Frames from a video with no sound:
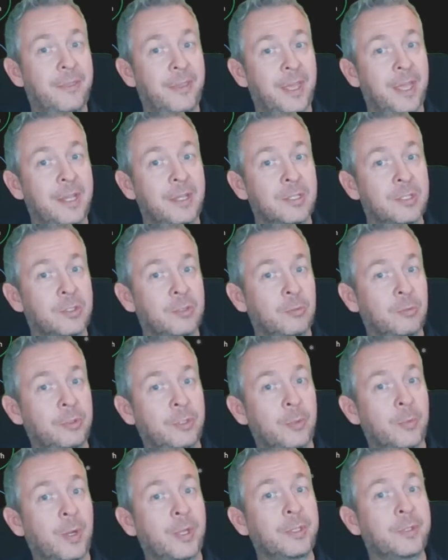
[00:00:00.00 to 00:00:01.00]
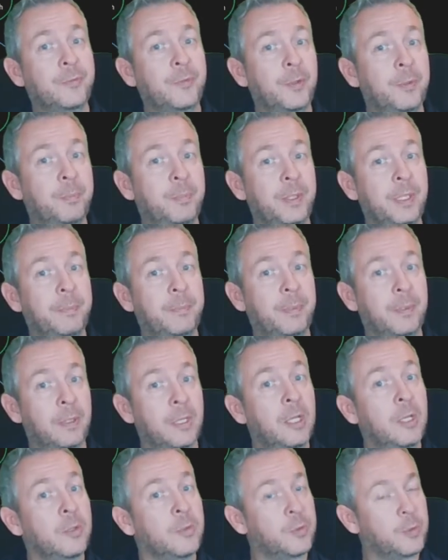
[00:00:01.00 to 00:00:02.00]
thanks to the wonderful
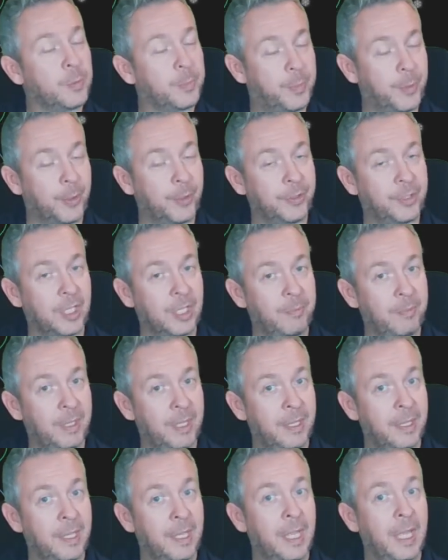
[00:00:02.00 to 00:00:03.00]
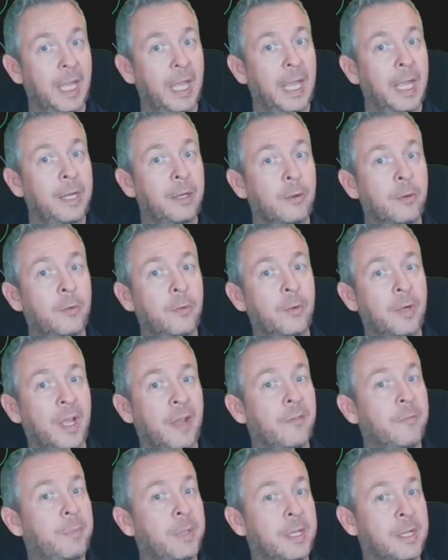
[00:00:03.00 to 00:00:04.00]
people supporting me and who
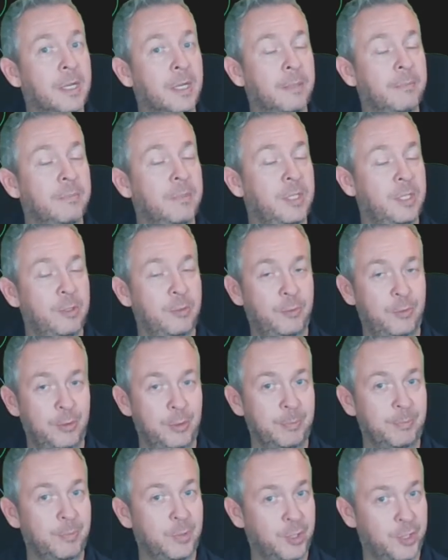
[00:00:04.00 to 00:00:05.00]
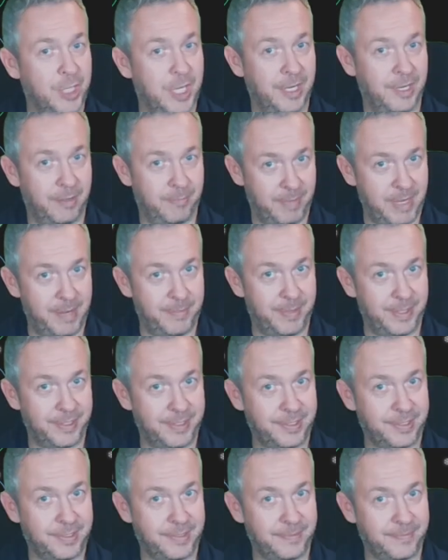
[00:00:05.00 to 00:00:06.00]
have become YouTube channel
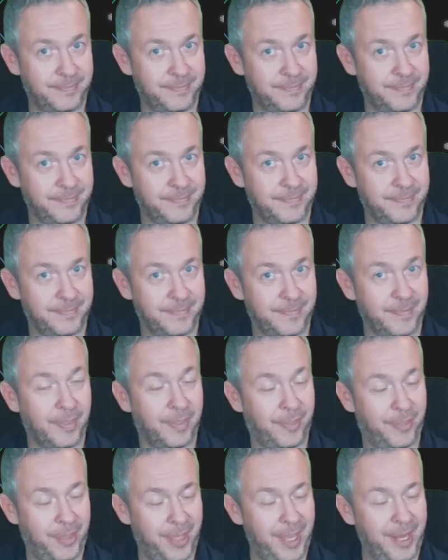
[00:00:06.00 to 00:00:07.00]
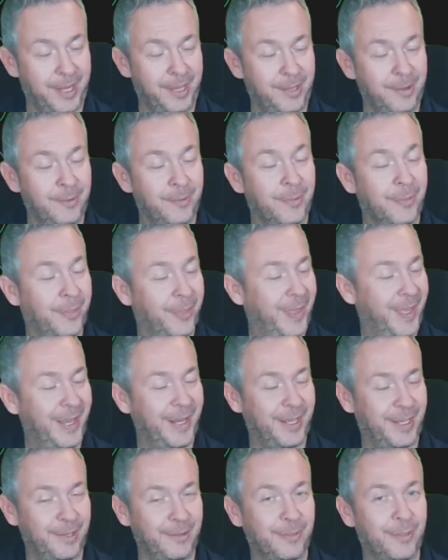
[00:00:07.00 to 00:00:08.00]
members. Thank you,
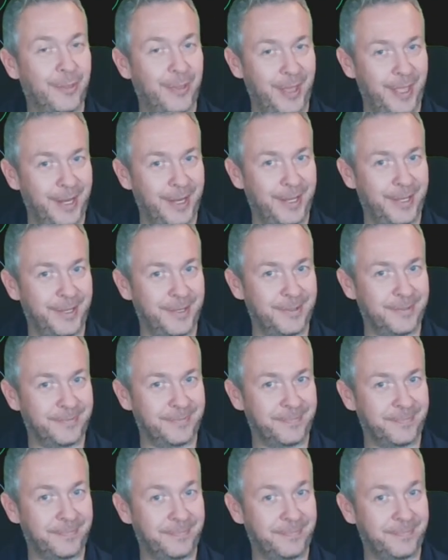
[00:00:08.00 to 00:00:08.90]
thank you, thank you.